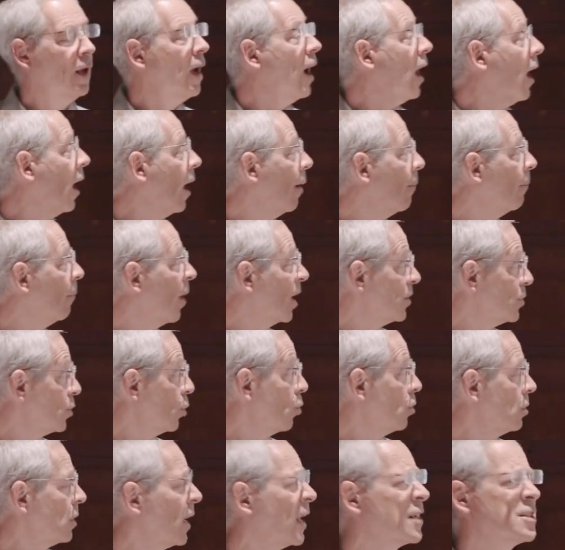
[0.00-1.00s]
My
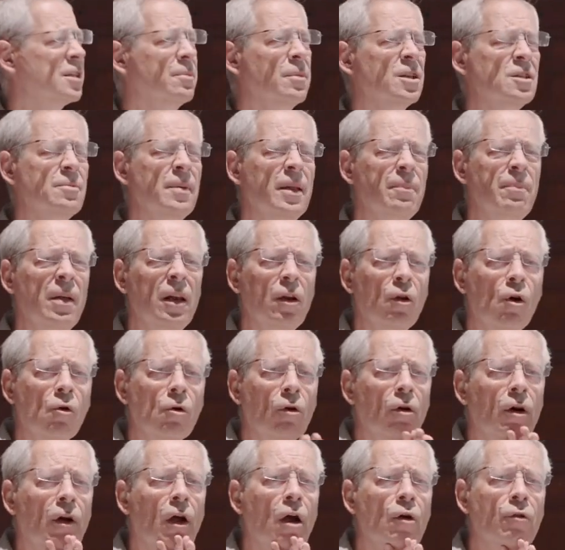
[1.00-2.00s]
daughter, actually it must have been a bit
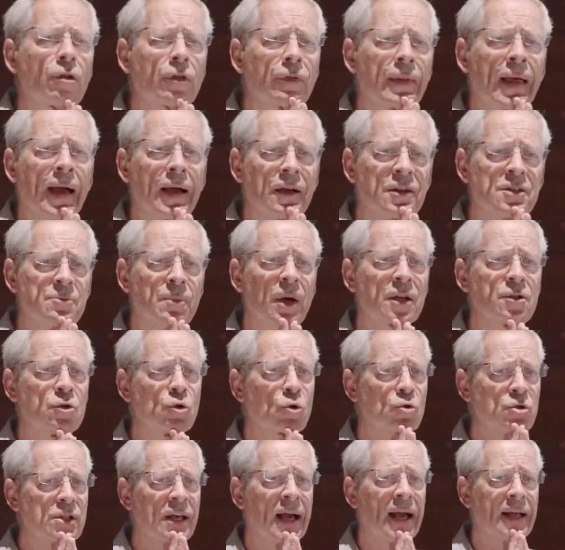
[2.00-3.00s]
longer ago than that, because my
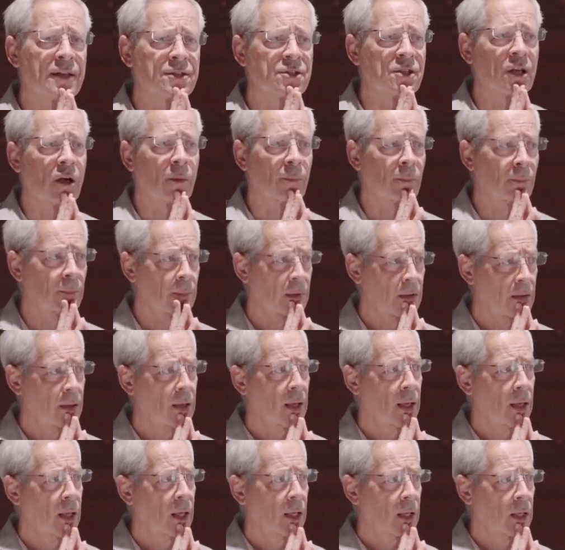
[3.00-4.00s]
daughter had some,
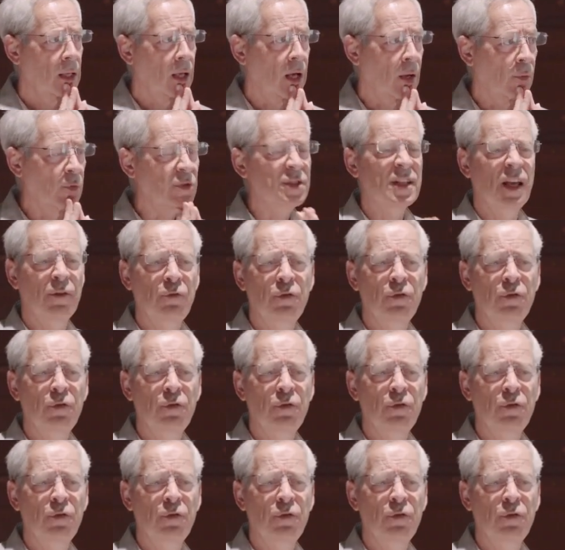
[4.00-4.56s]
I want to say